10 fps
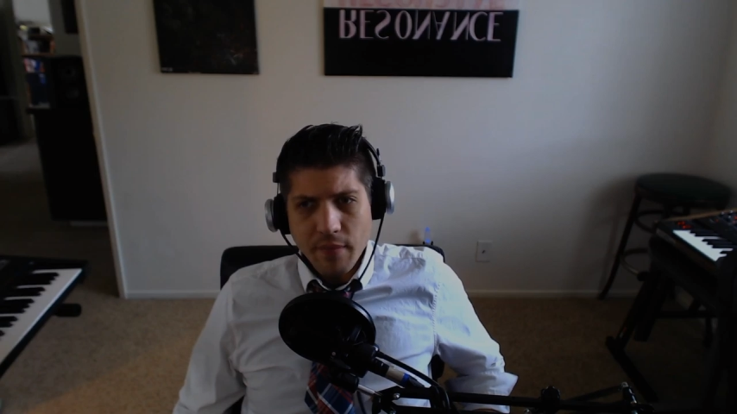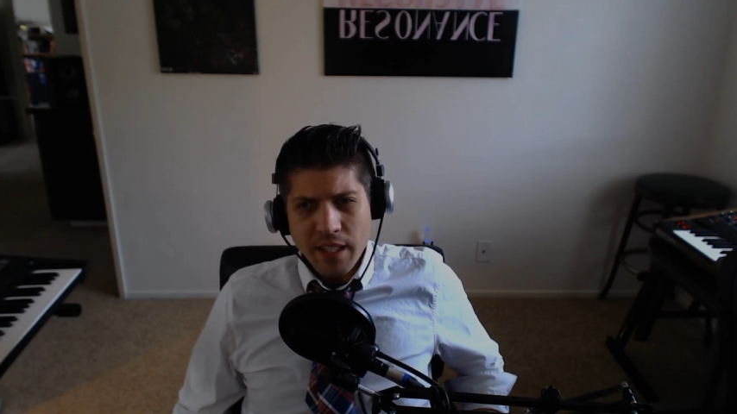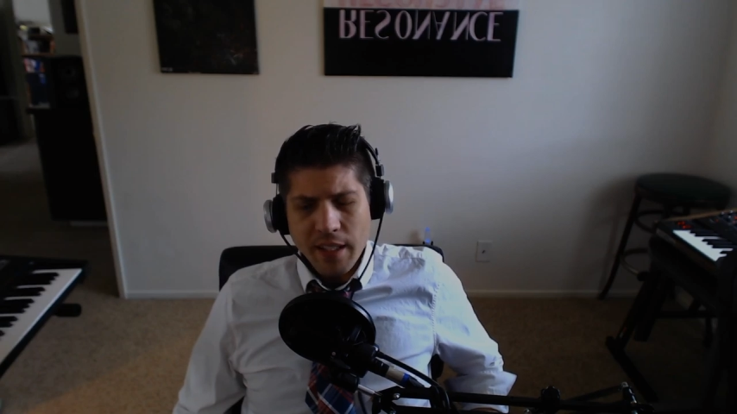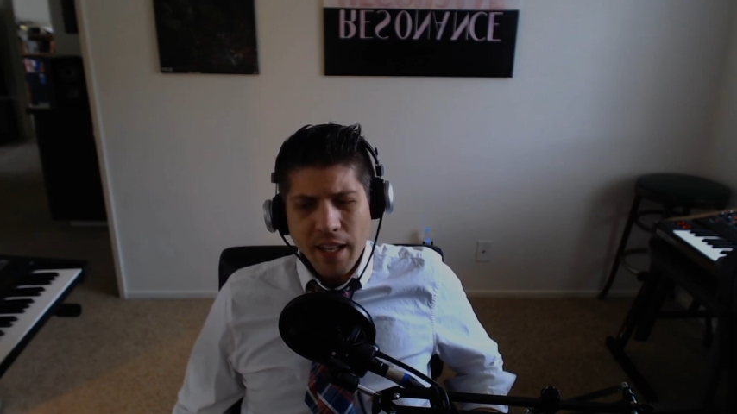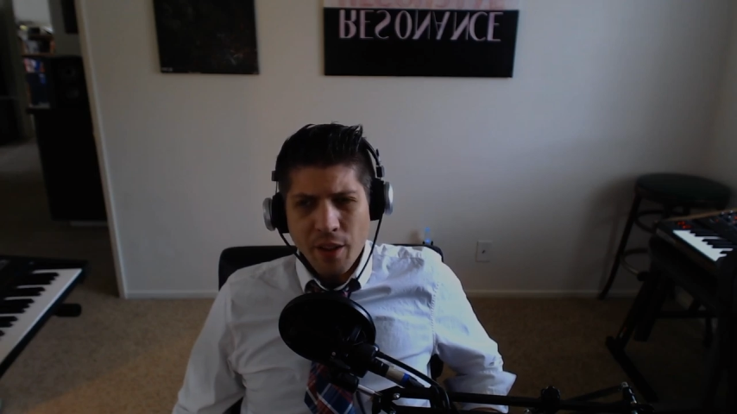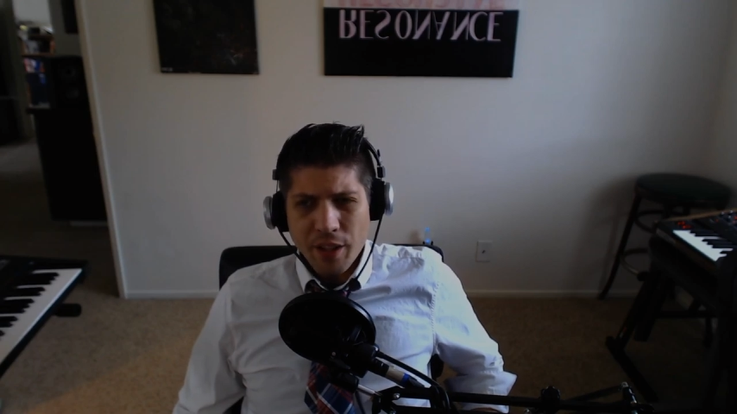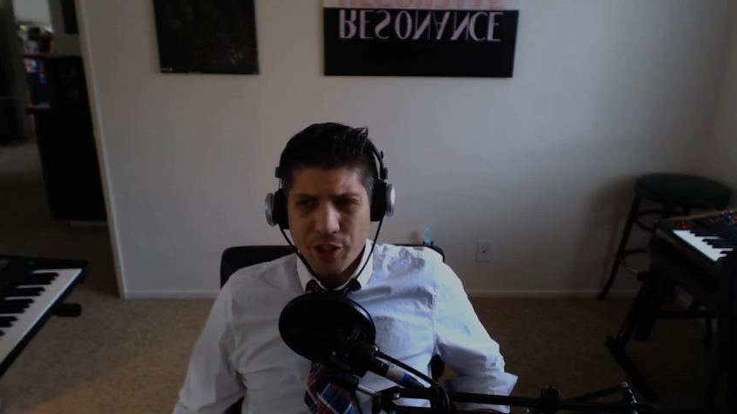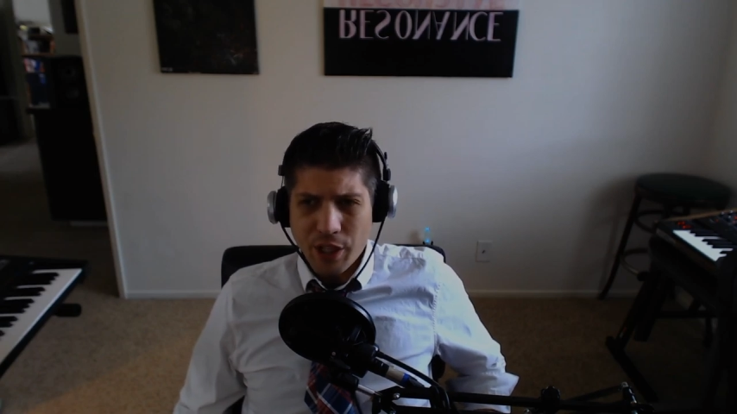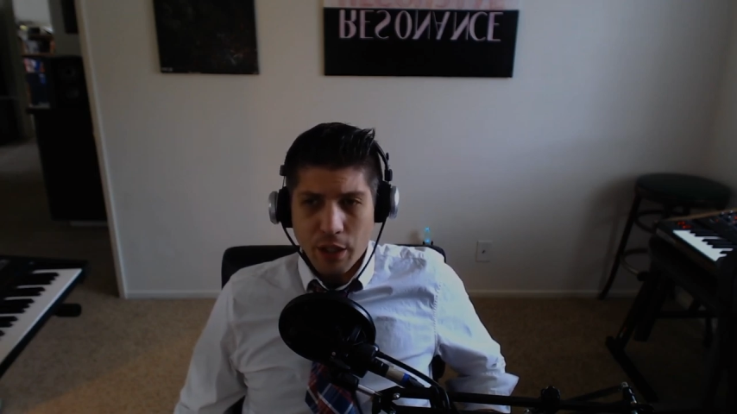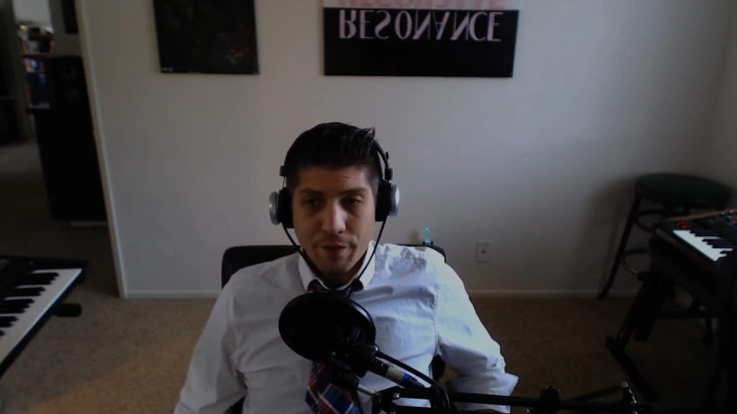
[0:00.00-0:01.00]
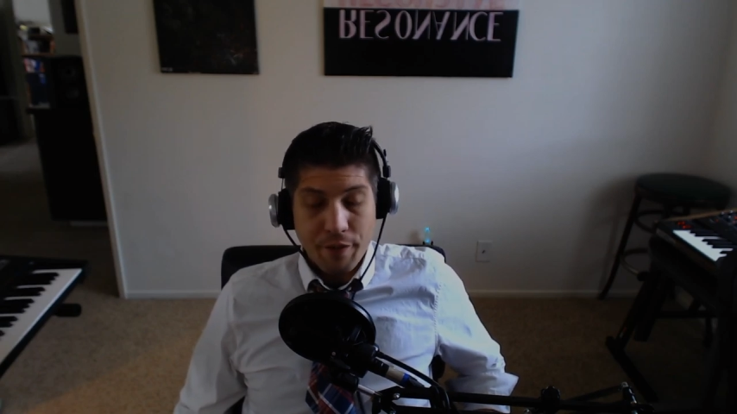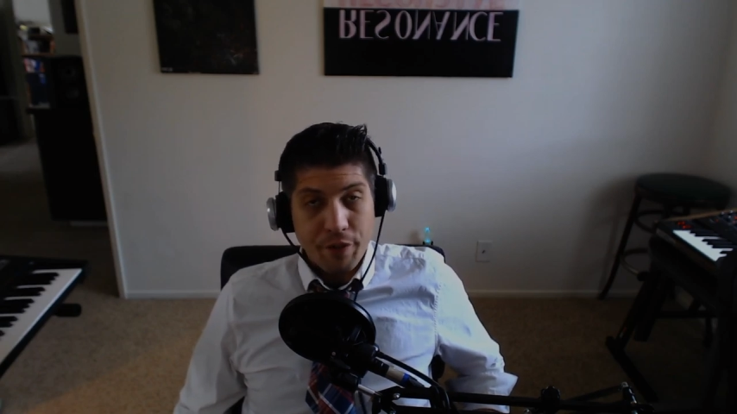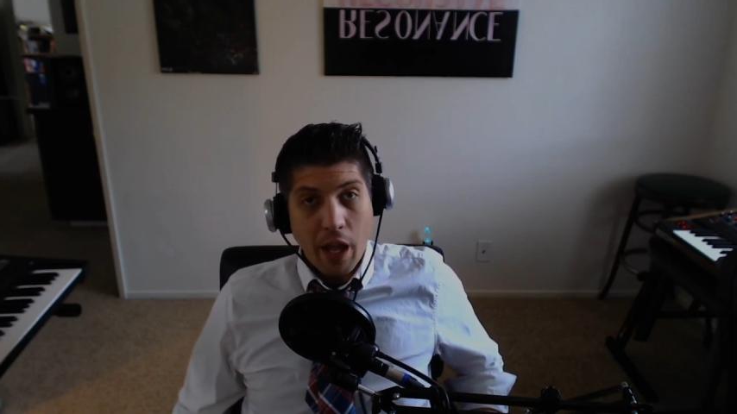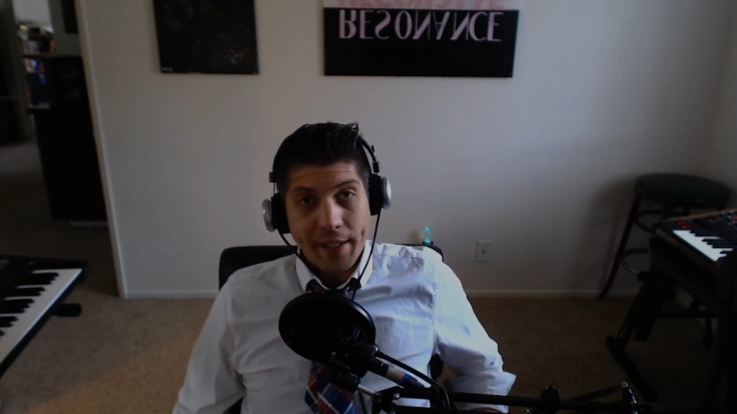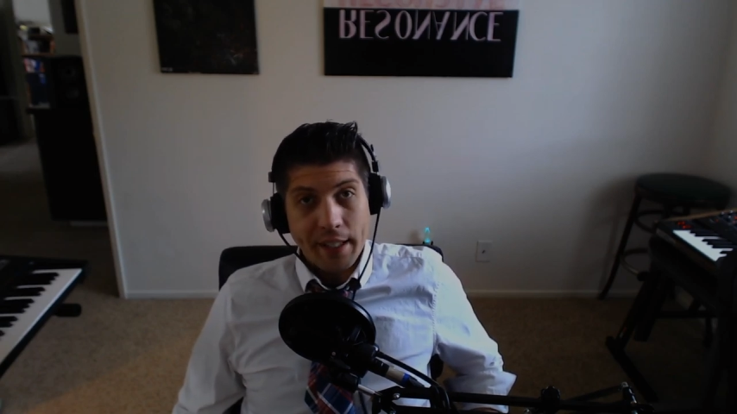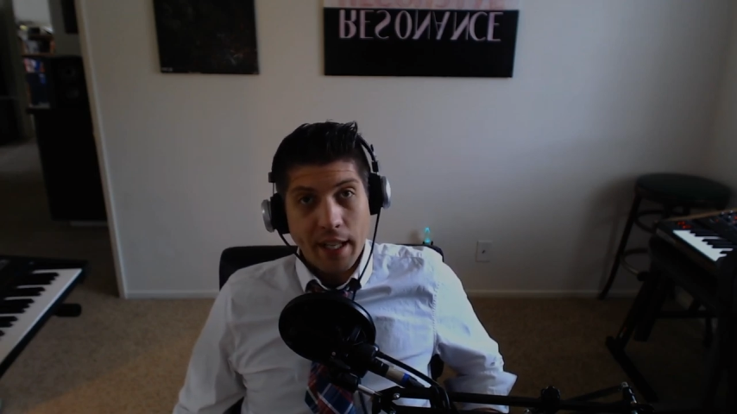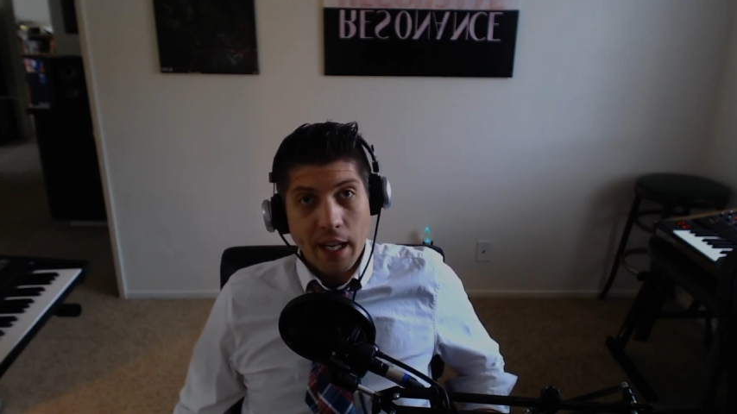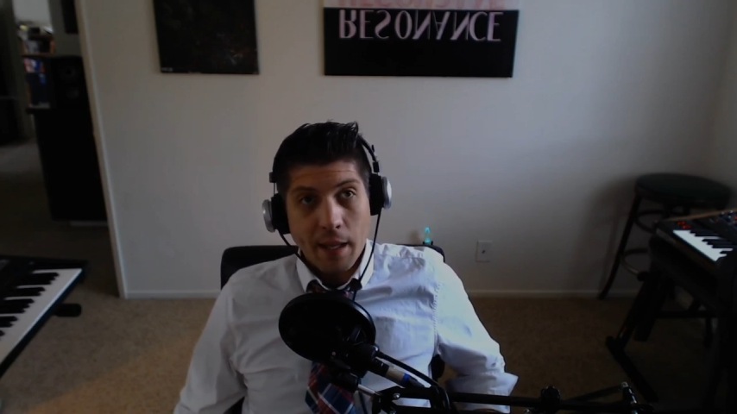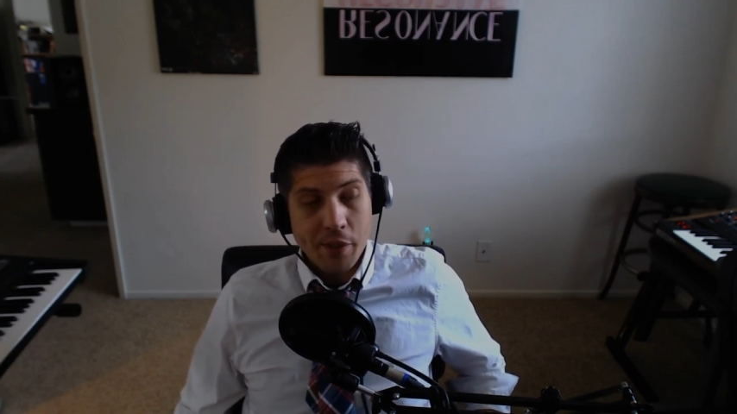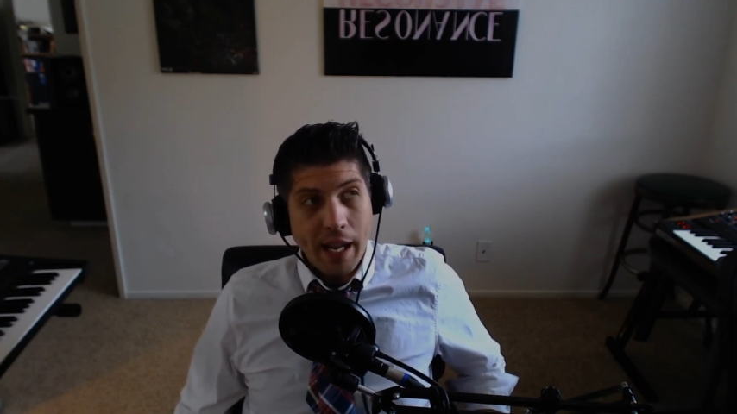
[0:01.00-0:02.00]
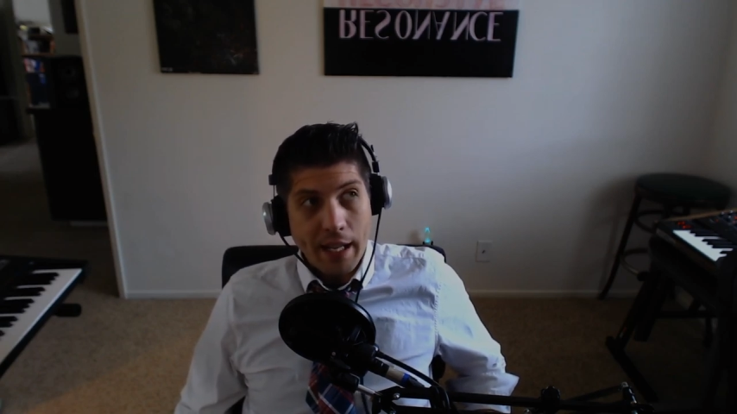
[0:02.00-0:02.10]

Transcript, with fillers: and how the sheriff of Nottingham's